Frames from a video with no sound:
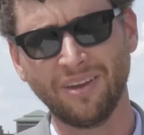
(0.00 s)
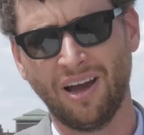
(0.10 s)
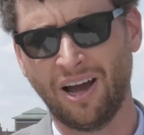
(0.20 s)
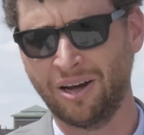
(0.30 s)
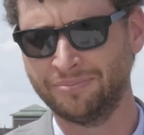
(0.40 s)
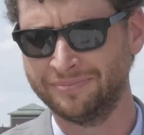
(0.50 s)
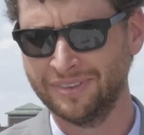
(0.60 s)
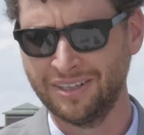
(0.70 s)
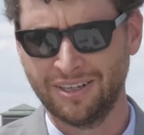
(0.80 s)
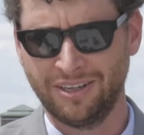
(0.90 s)
um,
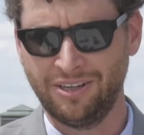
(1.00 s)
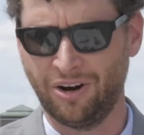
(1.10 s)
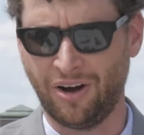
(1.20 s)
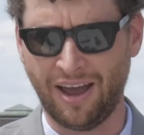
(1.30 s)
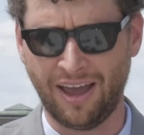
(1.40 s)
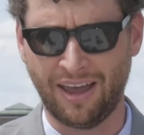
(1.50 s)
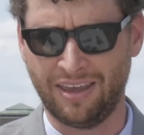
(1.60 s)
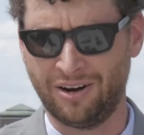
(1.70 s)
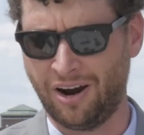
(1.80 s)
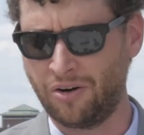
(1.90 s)
you know, I
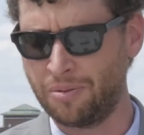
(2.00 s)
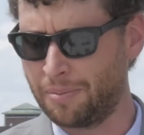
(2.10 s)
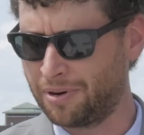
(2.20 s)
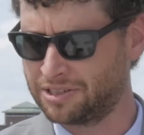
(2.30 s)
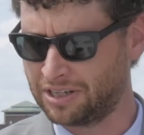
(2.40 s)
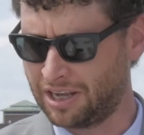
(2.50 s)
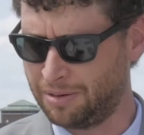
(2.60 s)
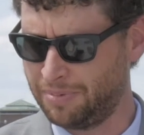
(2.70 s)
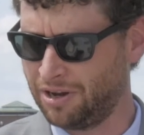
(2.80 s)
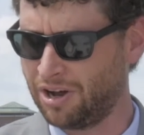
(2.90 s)
you know I remember as a
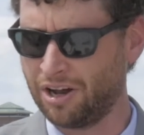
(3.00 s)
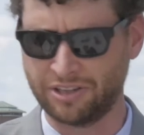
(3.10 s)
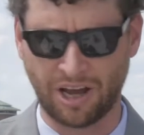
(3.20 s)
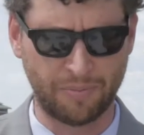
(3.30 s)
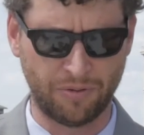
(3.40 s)
kid being called dumb,